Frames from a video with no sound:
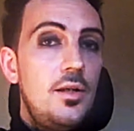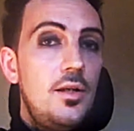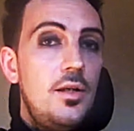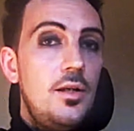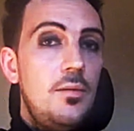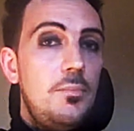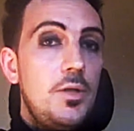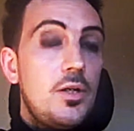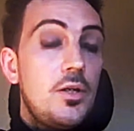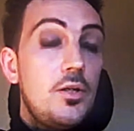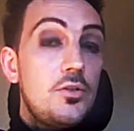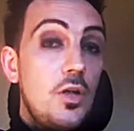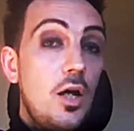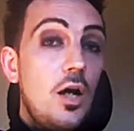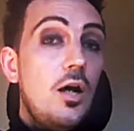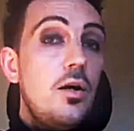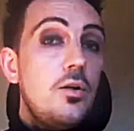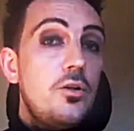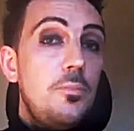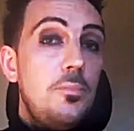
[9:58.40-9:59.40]
because
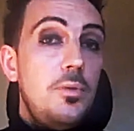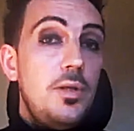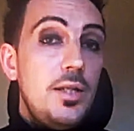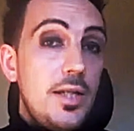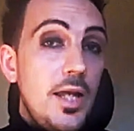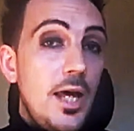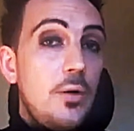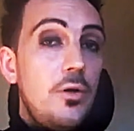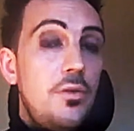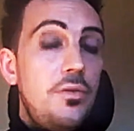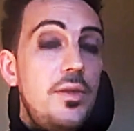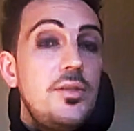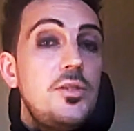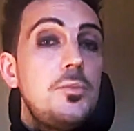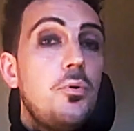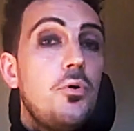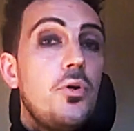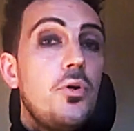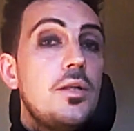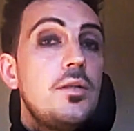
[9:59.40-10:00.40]
arguably now at this
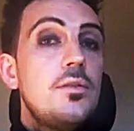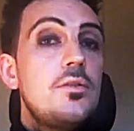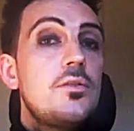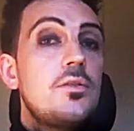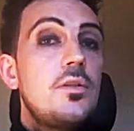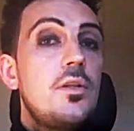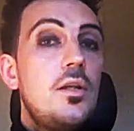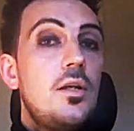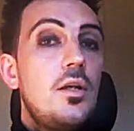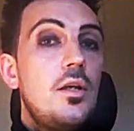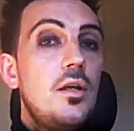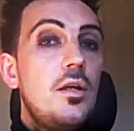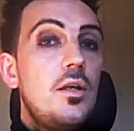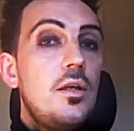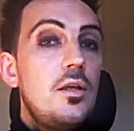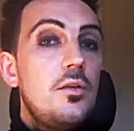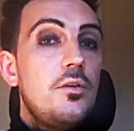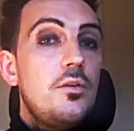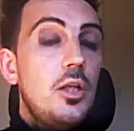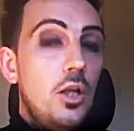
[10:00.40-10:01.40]
point,
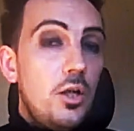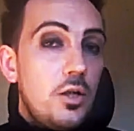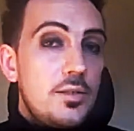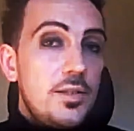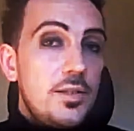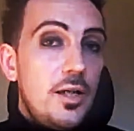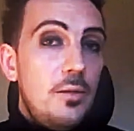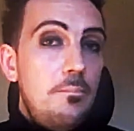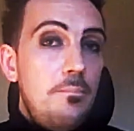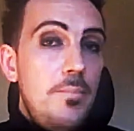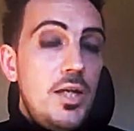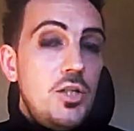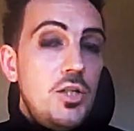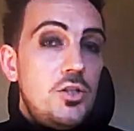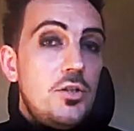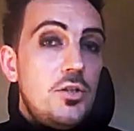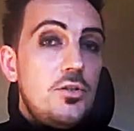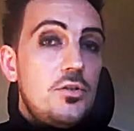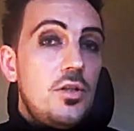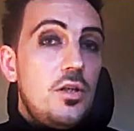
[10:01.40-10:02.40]
the lockdown
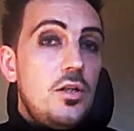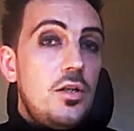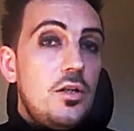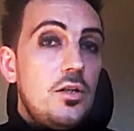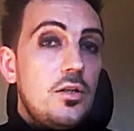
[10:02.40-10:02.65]
measures are